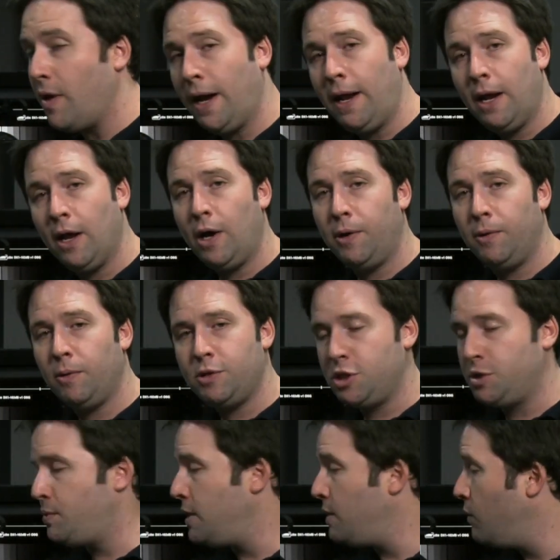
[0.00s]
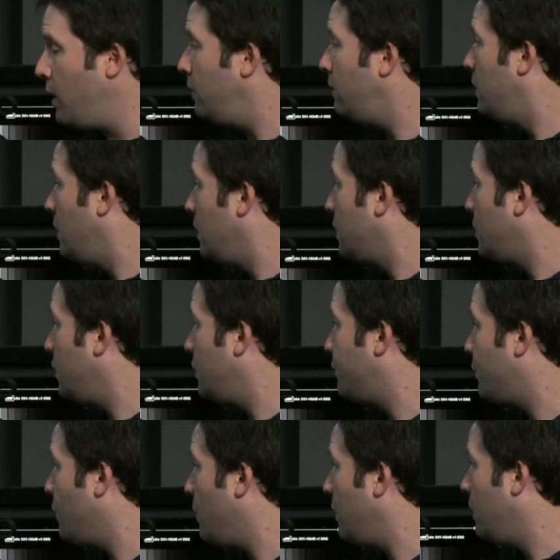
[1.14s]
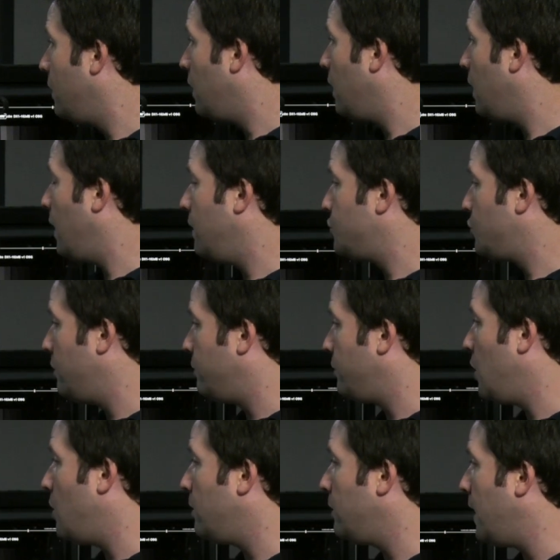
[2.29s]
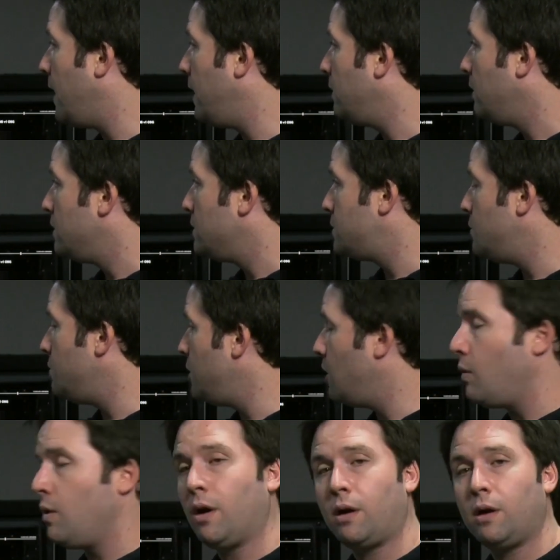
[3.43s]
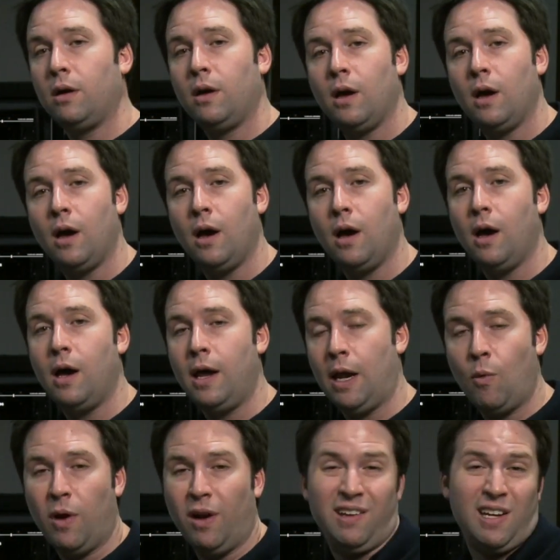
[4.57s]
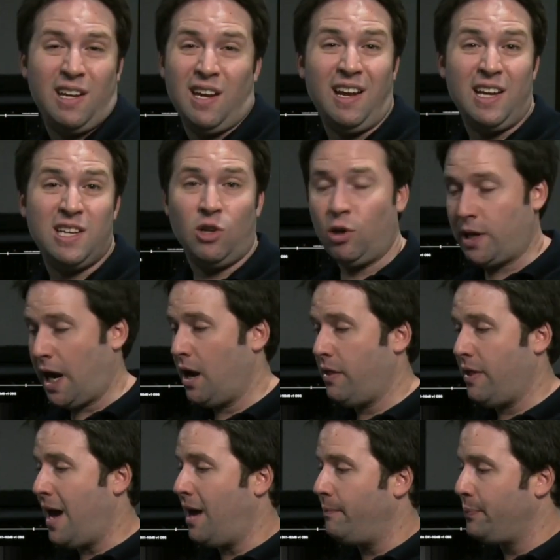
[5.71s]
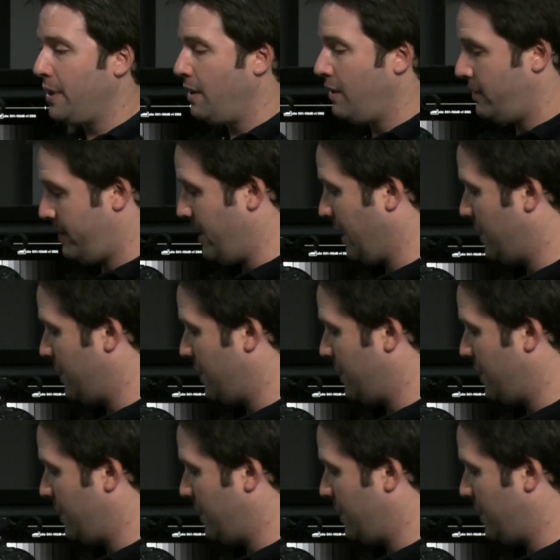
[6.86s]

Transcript: nine eight hundred, which is P one, good for uh, sort of lower light studio work, uh, and I want to get a nice look out of that. The